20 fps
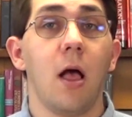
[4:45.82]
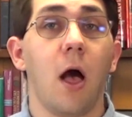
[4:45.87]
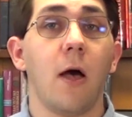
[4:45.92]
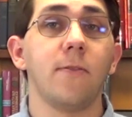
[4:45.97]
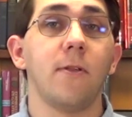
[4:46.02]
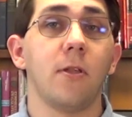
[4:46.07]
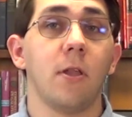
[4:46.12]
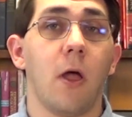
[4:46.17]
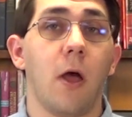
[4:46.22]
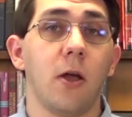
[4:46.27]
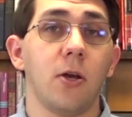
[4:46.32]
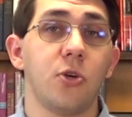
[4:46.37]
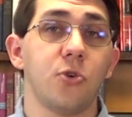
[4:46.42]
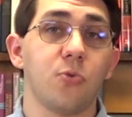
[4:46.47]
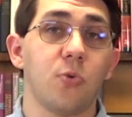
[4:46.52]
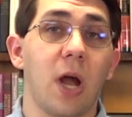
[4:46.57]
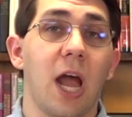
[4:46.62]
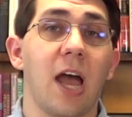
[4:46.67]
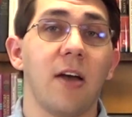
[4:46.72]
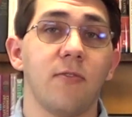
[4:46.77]
on the long
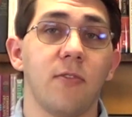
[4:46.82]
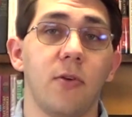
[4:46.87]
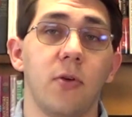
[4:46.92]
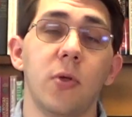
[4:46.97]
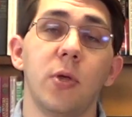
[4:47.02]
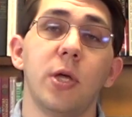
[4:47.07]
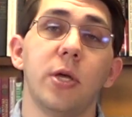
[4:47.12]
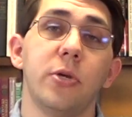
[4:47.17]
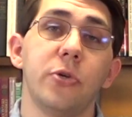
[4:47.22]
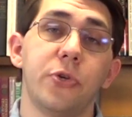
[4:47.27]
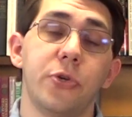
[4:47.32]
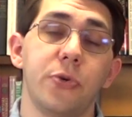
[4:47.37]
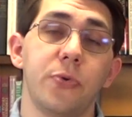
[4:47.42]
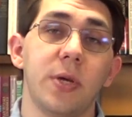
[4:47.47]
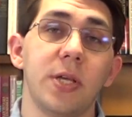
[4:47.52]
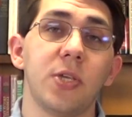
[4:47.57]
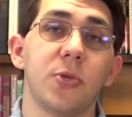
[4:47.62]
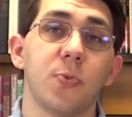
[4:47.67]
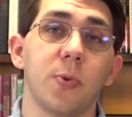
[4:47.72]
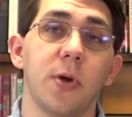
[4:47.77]
travel to
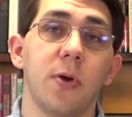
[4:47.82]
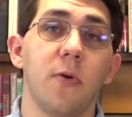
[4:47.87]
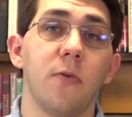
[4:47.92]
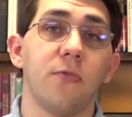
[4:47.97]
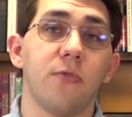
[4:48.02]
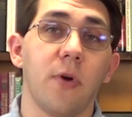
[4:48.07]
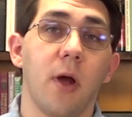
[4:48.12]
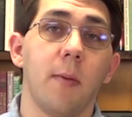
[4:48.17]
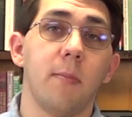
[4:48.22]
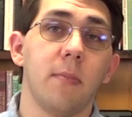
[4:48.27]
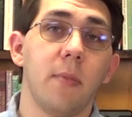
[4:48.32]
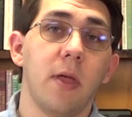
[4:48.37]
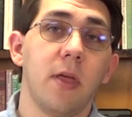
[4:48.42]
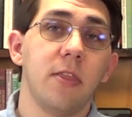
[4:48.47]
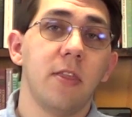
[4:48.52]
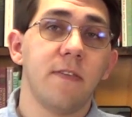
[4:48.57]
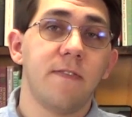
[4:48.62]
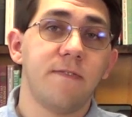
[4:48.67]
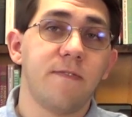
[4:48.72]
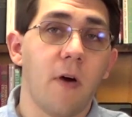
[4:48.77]
Israel from
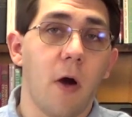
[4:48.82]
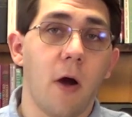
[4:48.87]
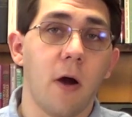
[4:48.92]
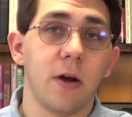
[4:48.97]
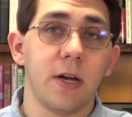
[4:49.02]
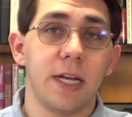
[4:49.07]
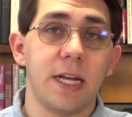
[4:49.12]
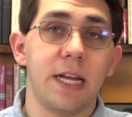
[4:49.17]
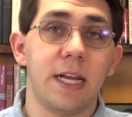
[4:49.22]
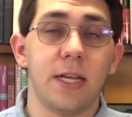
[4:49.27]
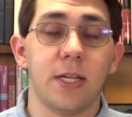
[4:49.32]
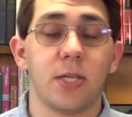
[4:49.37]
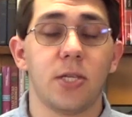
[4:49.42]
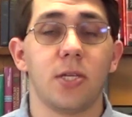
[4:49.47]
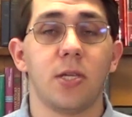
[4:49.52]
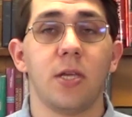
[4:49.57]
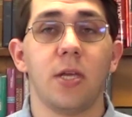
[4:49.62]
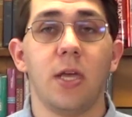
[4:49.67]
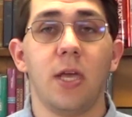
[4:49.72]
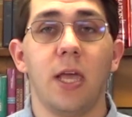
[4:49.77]
the Far
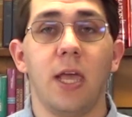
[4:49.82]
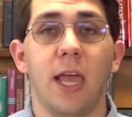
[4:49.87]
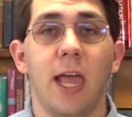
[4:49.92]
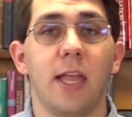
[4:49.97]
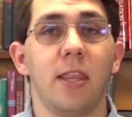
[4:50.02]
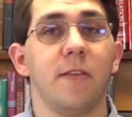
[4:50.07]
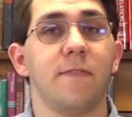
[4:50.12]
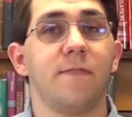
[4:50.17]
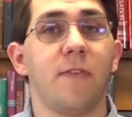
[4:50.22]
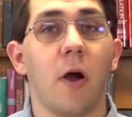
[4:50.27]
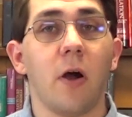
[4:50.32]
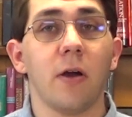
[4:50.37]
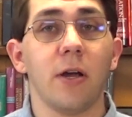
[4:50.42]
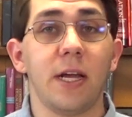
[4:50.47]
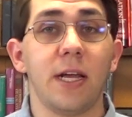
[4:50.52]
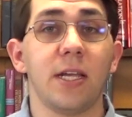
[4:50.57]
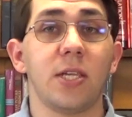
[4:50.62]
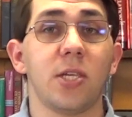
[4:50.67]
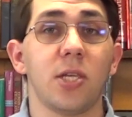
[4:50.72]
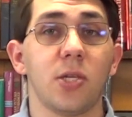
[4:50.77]
East. And the Far
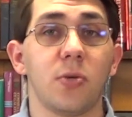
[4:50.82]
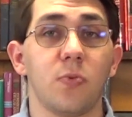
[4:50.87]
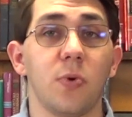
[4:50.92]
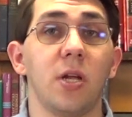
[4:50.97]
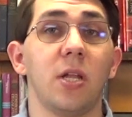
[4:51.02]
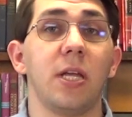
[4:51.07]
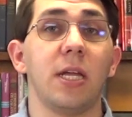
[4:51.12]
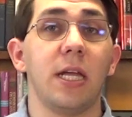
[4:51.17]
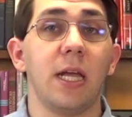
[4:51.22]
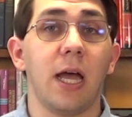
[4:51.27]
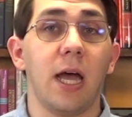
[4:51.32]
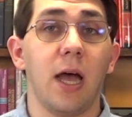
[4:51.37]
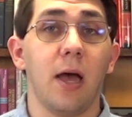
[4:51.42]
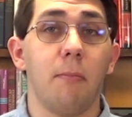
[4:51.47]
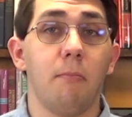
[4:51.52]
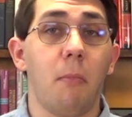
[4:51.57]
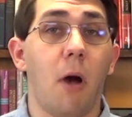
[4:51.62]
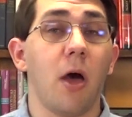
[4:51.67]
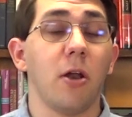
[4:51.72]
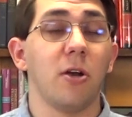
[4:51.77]
East is really
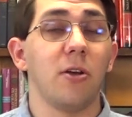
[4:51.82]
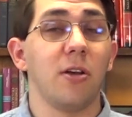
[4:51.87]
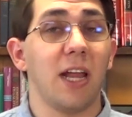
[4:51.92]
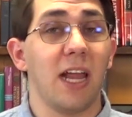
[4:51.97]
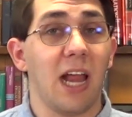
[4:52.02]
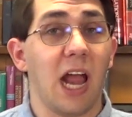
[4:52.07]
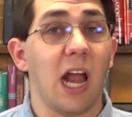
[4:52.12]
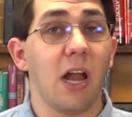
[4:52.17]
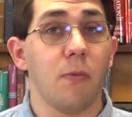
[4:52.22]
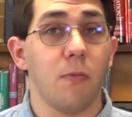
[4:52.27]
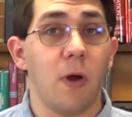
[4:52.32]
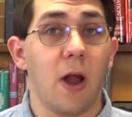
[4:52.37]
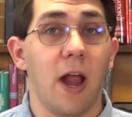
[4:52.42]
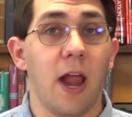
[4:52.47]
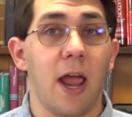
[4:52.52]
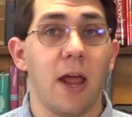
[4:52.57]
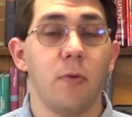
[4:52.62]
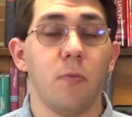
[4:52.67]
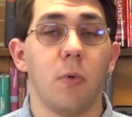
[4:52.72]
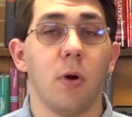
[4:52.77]
modern-day
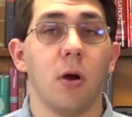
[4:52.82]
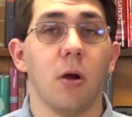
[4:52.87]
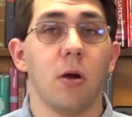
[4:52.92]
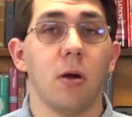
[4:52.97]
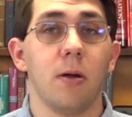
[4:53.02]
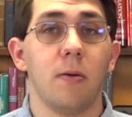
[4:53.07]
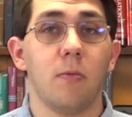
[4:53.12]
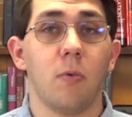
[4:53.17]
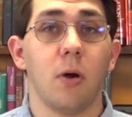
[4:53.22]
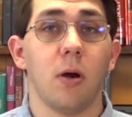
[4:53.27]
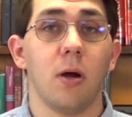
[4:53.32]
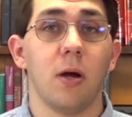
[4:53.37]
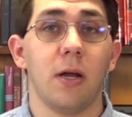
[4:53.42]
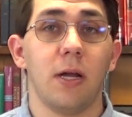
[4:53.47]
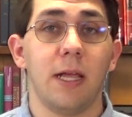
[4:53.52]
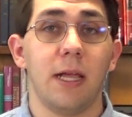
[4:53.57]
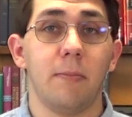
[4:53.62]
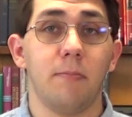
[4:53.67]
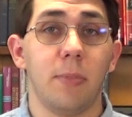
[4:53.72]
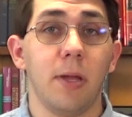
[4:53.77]
Iran, where
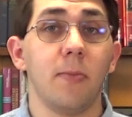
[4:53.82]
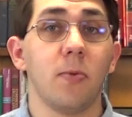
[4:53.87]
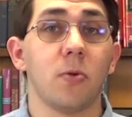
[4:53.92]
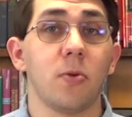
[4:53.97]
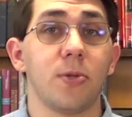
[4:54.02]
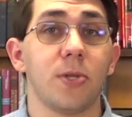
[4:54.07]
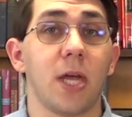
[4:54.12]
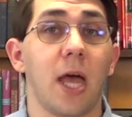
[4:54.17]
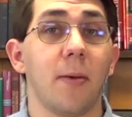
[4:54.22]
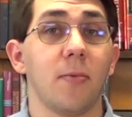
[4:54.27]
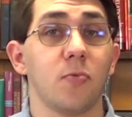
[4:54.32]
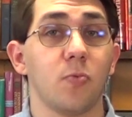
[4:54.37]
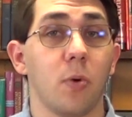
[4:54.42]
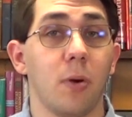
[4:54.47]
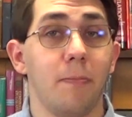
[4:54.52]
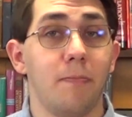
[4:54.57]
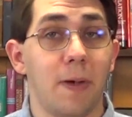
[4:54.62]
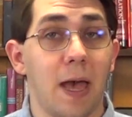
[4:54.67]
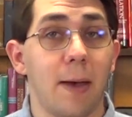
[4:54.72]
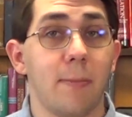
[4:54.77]
in biblical times
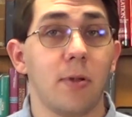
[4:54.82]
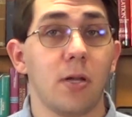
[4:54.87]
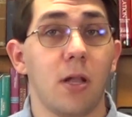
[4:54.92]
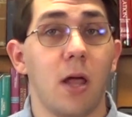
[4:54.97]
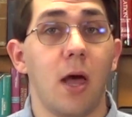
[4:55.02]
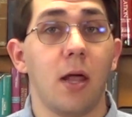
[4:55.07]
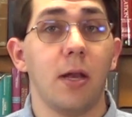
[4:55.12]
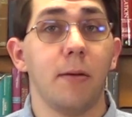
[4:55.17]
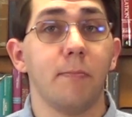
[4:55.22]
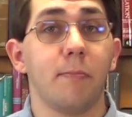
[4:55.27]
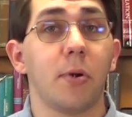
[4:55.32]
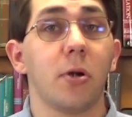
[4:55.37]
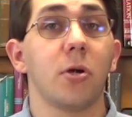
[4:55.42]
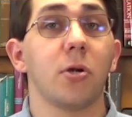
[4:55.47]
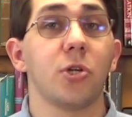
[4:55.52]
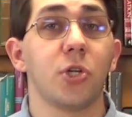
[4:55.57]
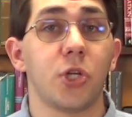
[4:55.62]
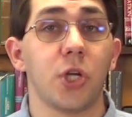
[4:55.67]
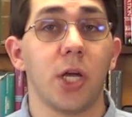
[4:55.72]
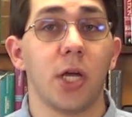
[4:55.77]
where Babylon and
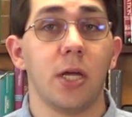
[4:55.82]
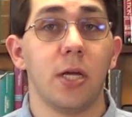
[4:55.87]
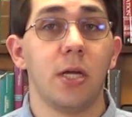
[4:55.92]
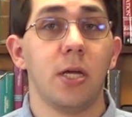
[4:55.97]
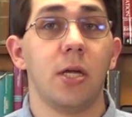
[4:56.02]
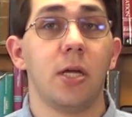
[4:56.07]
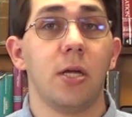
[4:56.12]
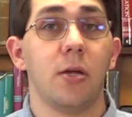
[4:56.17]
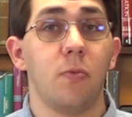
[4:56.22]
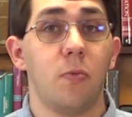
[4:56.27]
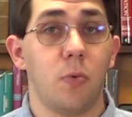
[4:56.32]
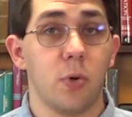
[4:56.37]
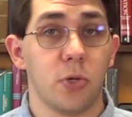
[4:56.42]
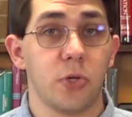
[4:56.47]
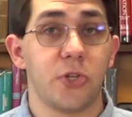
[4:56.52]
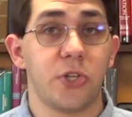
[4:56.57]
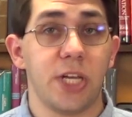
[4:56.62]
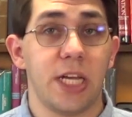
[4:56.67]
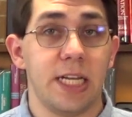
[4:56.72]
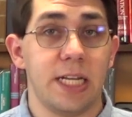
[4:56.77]
Persia were
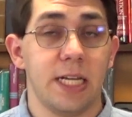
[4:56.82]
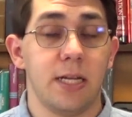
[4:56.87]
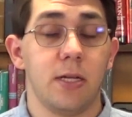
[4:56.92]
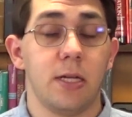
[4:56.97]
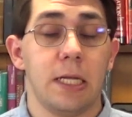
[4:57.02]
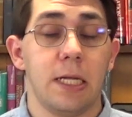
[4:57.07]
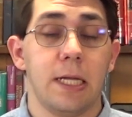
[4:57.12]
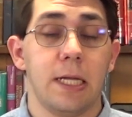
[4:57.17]
seated.